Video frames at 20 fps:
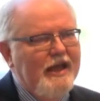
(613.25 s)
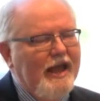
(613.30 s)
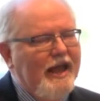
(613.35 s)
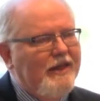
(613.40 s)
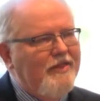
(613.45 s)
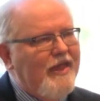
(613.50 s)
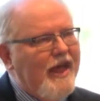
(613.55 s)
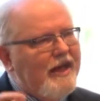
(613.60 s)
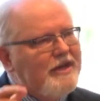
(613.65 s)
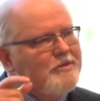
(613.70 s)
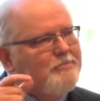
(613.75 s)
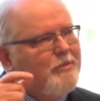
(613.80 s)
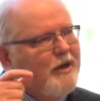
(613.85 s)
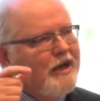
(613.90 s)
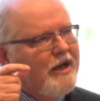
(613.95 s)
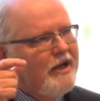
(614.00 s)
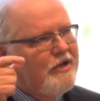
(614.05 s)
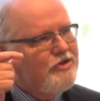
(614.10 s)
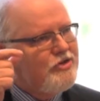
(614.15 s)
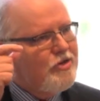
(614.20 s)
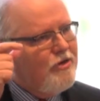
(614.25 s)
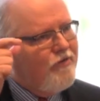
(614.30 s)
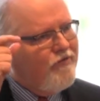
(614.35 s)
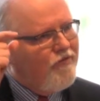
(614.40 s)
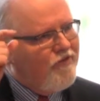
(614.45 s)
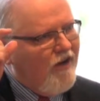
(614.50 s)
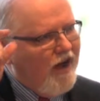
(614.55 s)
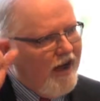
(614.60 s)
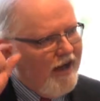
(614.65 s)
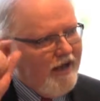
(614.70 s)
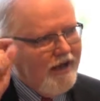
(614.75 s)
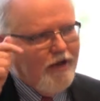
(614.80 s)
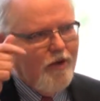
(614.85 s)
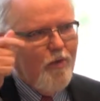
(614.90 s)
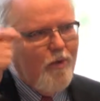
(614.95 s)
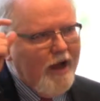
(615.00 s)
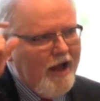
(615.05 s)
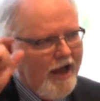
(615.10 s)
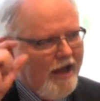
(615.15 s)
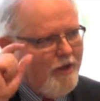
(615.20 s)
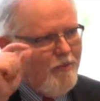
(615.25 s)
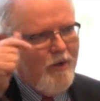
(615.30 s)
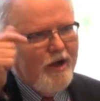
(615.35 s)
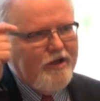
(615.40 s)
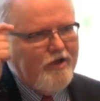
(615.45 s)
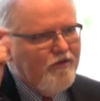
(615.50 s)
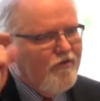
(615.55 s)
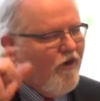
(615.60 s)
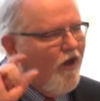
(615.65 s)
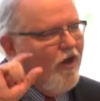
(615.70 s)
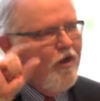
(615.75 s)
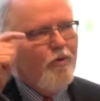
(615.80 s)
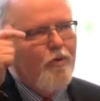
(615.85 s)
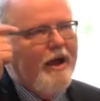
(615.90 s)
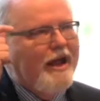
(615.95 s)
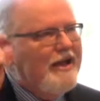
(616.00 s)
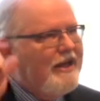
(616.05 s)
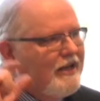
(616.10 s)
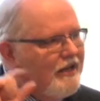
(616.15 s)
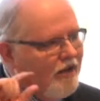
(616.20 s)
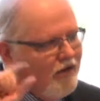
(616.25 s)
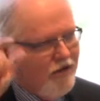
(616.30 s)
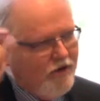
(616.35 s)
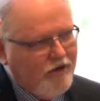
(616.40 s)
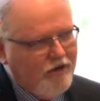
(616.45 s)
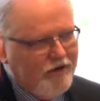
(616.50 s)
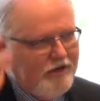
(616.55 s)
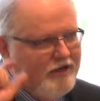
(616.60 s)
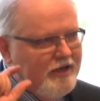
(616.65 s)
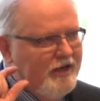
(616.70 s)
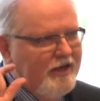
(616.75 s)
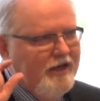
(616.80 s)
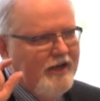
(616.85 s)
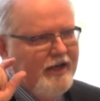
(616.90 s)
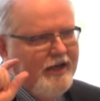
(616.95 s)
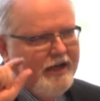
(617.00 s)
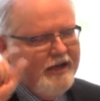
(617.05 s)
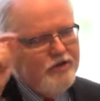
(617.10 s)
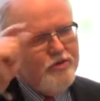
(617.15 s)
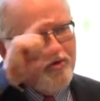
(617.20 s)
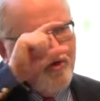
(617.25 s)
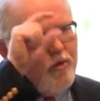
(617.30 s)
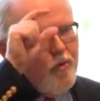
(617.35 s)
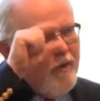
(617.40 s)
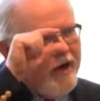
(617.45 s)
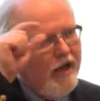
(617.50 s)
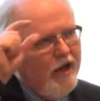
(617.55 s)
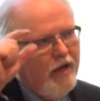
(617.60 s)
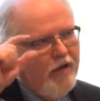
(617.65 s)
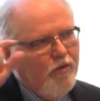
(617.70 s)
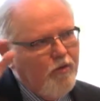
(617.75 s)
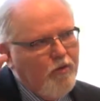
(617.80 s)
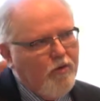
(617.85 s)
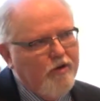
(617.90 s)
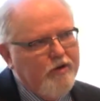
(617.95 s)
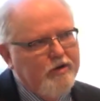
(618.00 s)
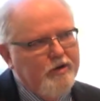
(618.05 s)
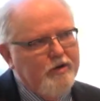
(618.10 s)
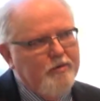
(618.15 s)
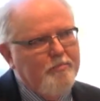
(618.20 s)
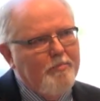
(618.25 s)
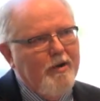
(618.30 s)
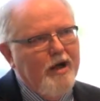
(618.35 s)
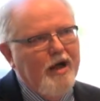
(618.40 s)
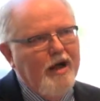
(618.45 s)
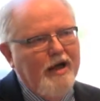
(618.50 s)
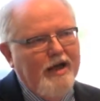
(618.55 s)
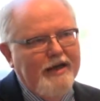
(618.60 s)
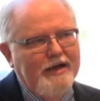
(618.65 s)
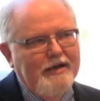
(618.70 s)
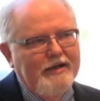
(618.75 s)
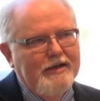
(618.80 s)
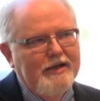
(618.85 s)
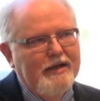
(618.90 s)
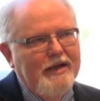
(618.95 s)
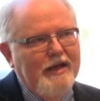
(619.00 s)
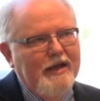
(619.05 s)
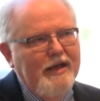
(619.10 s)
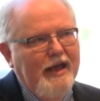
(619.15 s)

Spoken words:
And that's because you file away what you've already learned into a well-ordered mind.